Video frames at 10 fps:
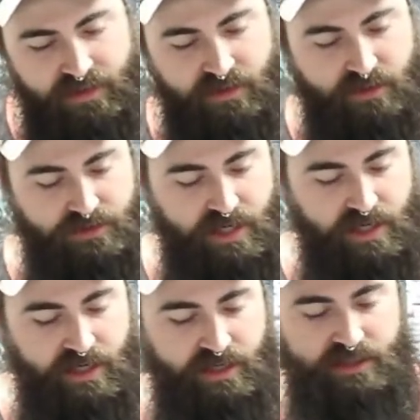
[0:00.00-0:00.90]
It's a little
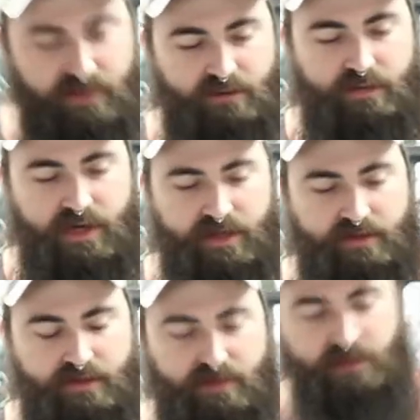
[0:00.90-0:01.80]
dirty. It needs a little work.
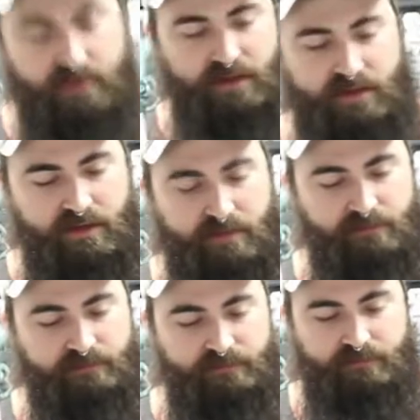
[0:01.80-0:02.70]

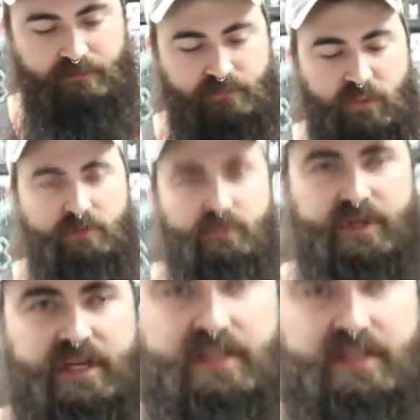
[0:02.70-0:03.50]
Um, we'll, we'll get it